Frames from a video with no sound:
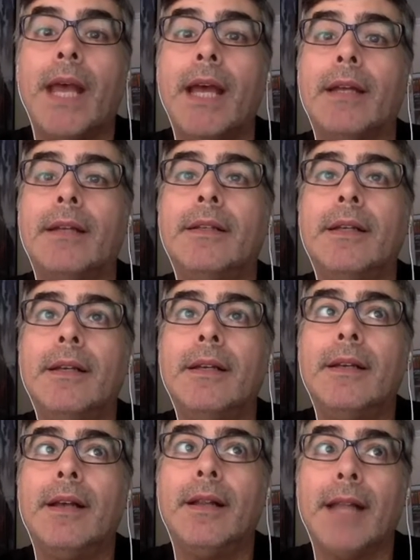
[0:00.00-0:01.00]
And
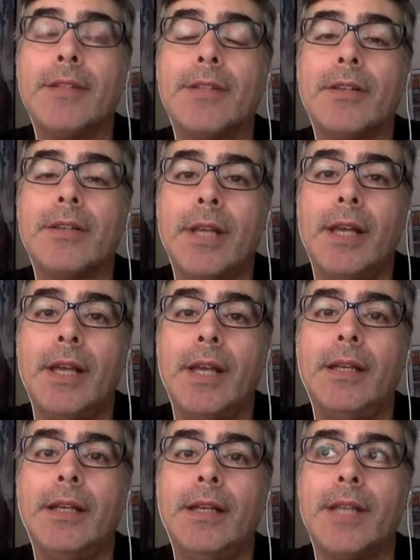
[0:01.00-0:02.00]
last I'll say
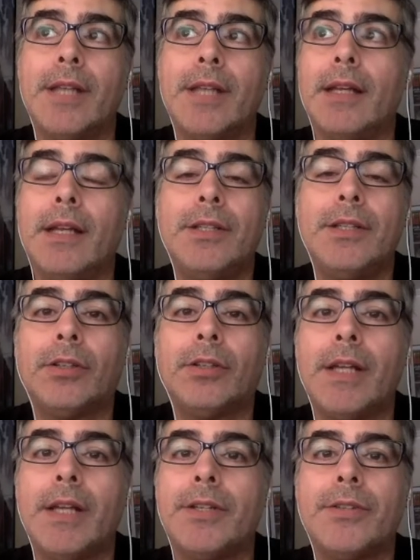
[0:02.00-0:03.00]
is that it
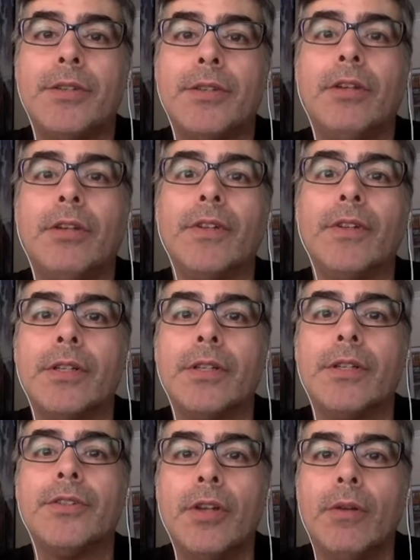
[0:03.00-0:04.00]
just scratches the surface.
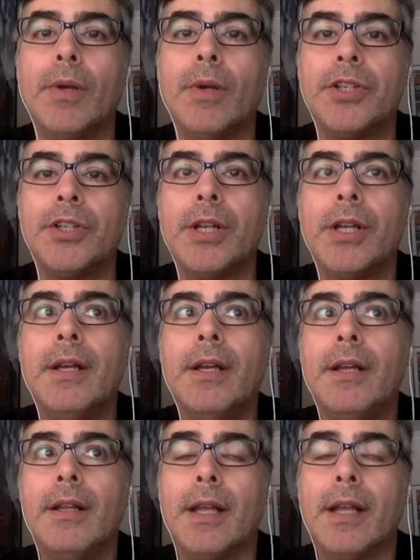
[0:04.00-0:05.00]
There's so much
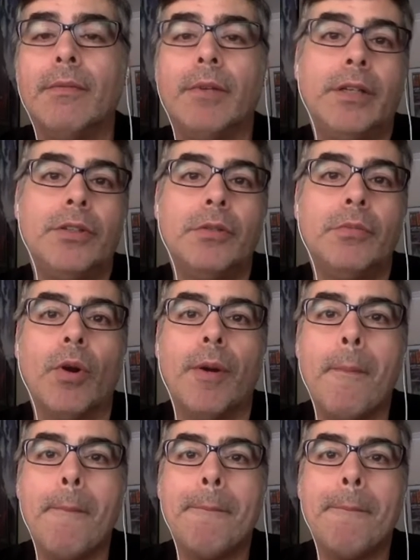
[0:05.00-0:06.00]
that we could do more.